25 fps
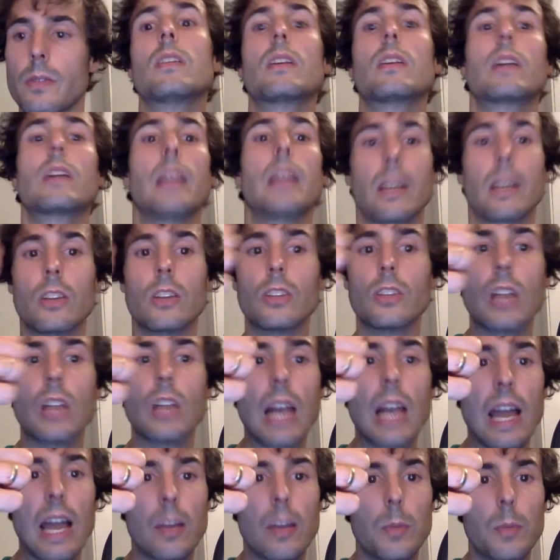Click on the
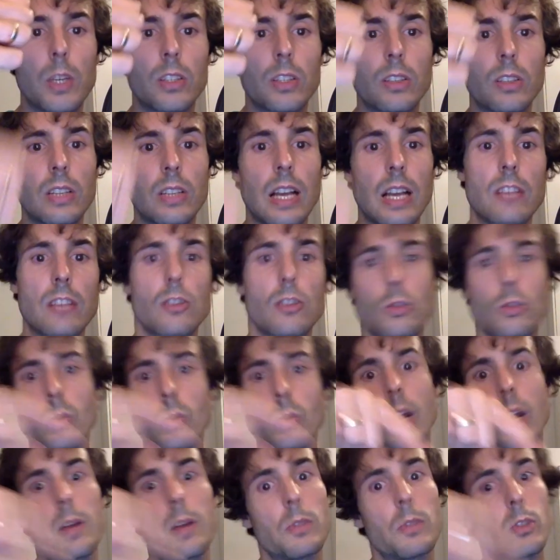like button and
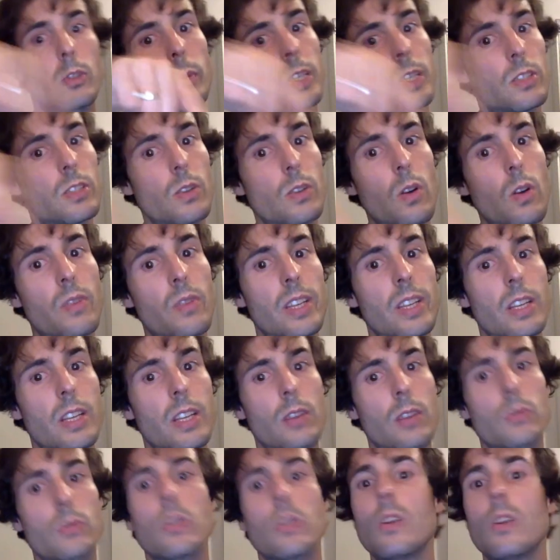subscribe to miss no
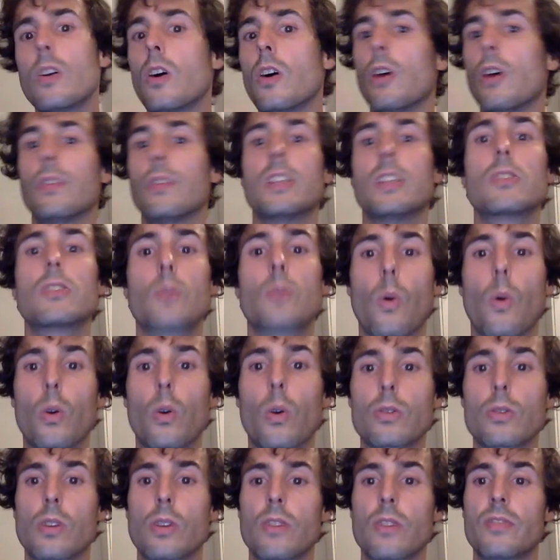videos of this
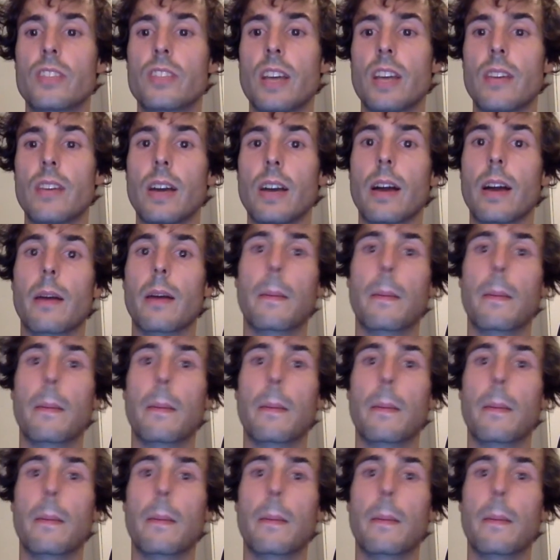course of Java.